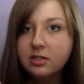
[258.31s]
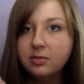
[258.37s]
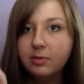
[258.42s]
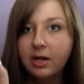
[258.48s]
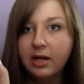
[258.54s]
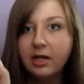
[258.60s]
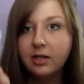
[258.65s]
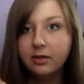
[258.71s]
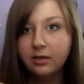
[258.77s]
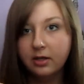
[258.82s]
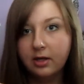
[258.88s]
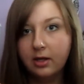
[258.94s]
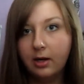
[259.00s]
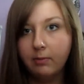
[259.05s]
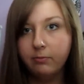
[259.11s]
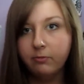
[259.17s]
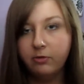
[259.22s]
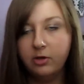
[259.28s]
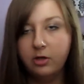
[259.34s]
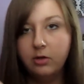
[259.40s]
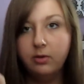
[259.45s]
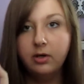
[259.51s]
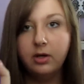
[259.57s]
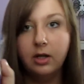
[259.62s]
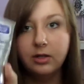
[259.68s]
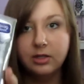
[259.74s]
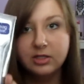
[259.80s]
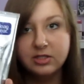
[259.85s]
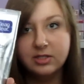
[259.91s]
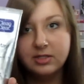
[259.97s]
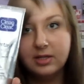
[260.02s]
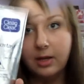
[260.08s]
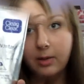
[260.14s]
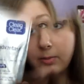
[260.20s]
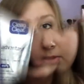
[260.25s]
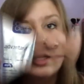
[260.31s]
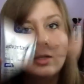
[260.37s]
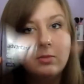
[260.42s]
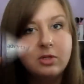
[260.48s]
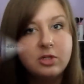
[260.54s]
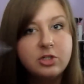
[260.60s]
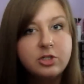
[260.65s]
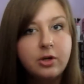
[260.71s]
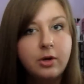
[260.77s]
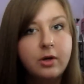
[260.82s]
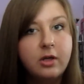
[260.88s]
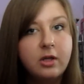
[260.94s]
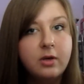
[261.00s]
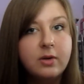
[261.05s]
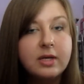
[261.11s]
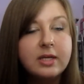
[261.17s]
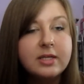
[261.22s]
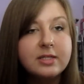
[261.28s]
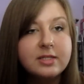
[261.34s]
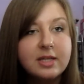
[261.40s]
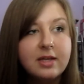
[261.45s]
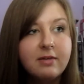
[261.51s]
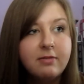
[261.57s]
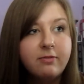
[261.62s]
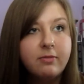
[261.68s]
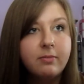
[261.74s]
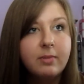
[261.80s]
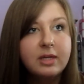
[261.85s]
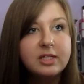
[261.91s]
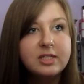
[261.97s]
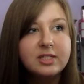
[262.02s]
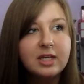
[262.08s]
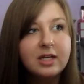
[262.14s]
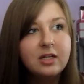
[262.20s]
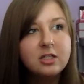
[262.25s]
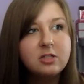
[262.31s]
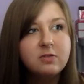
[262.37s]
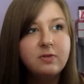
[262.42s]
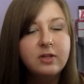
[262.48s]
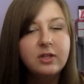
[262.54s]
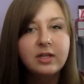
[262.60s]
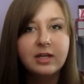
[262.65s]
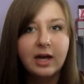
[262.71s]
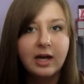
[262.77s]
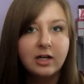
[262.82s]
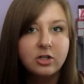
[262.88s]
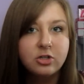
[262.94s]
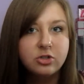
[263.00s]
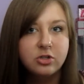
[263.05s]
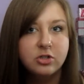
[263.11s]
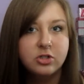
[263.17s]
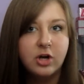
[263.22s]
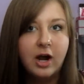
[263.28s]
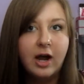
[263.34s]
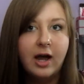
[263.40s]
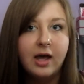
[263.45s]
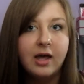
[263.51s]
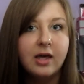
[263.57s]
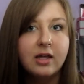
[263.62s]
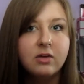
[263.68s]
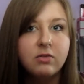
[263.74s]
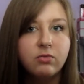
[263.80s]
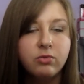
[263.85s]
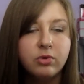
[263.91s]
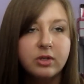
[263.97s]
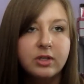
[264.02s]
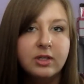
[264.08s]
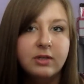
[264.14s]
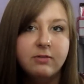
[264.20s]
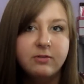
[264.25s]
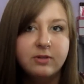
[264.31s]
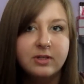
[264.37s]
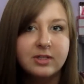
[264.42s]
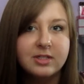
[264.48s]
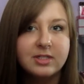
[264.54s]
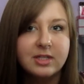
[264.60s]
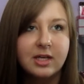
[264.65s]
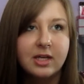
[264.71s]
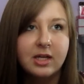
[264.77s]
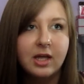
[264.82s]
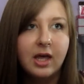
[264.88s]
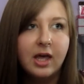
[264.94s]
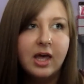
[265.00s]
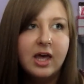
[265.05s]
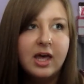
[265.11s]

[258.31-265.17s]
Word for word: but I can look it up for you and I'll list the it down product I'm going to show you is if my skin is feeling extra dry and really feels like